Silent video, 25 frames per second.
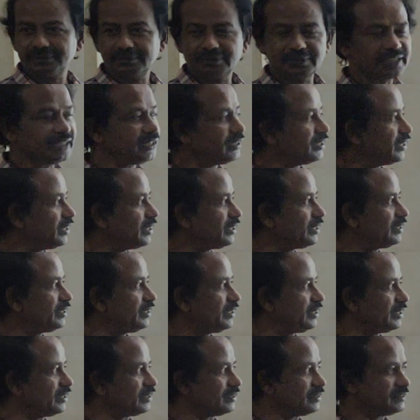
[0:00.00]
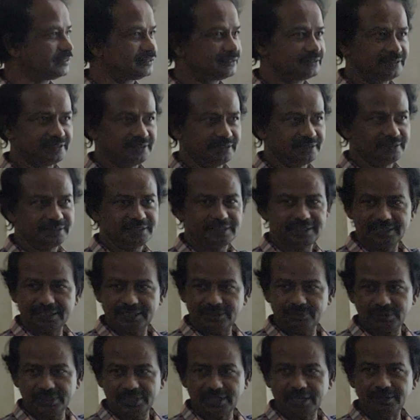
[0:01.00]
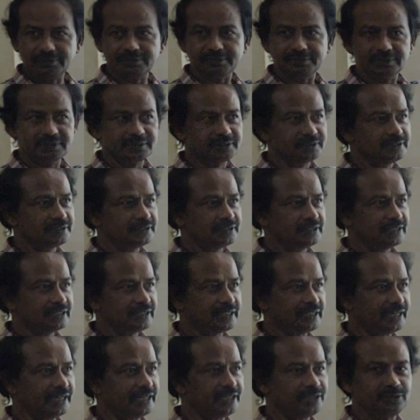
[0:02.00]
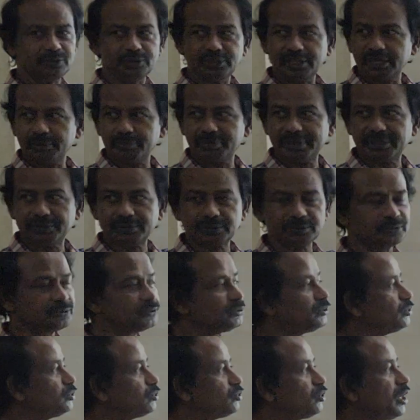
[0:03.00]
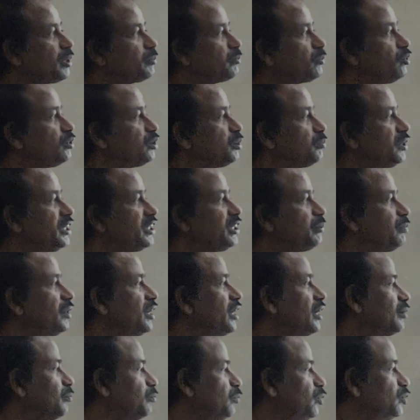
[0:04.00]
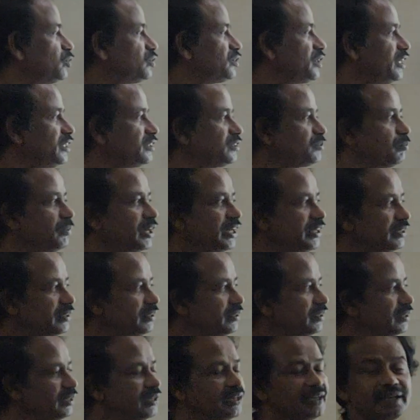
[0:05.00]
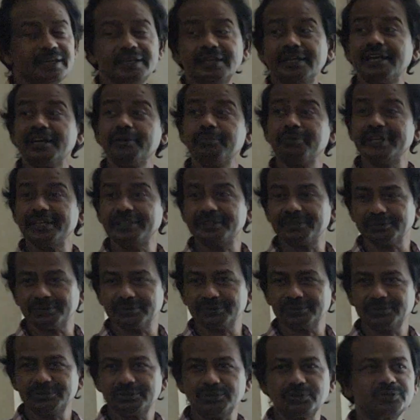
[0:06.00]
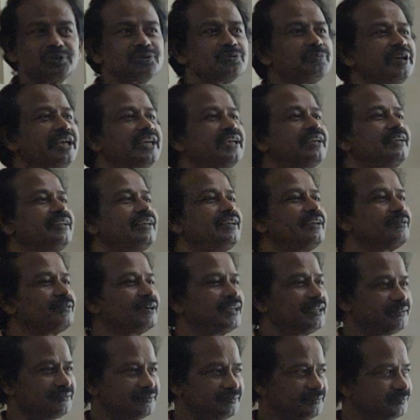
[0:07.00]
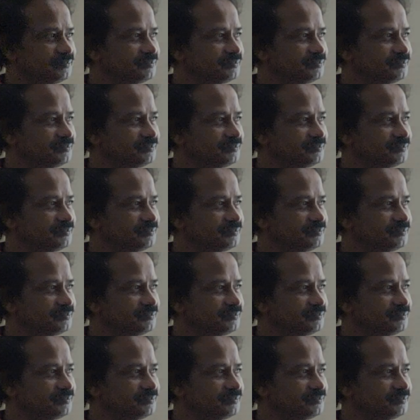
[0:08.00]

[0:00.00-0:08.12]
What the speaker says: Okay, correct. Here we have k2 a by 2. So I am going to multiply on both sides by a by 2. So to make it equal.